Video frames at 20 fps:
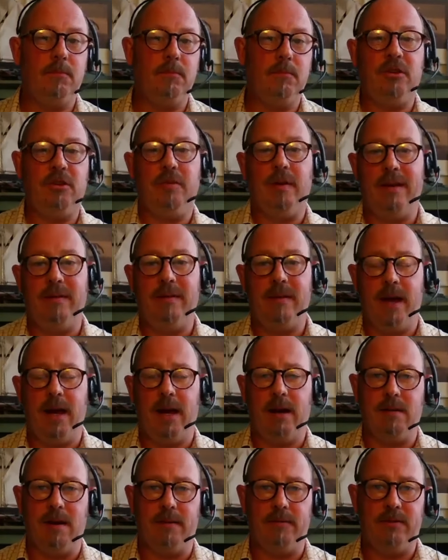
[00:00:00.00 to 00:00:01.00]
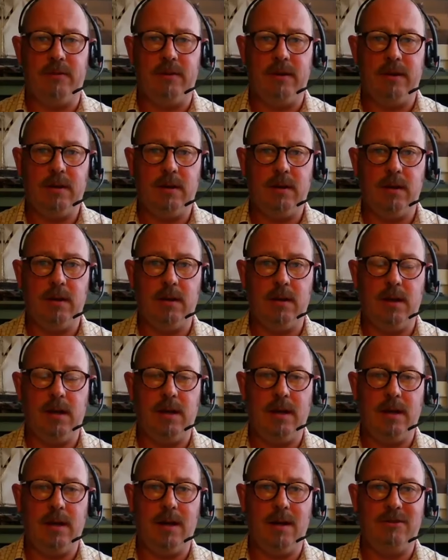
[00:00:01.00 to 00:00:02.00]
civil aircraft in
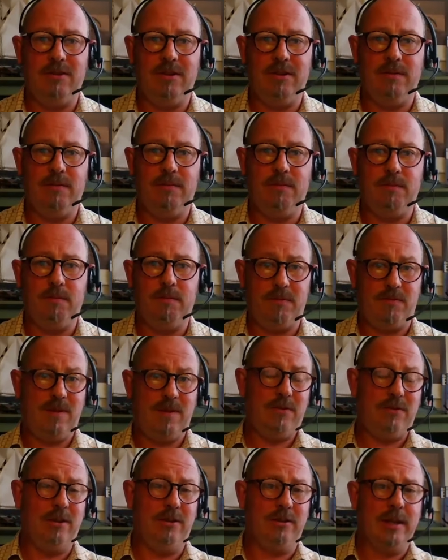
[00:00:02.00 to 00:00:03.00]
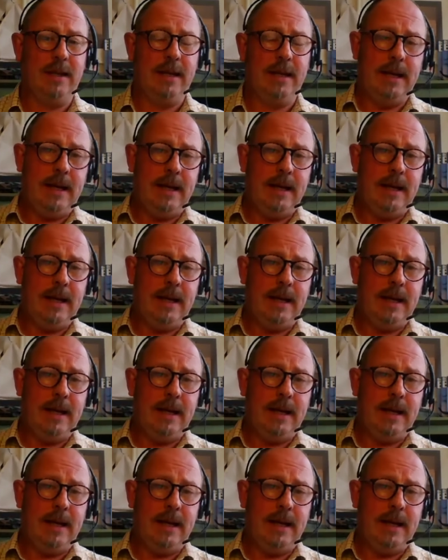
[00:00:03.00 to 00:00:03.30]
the early nineteen fifties.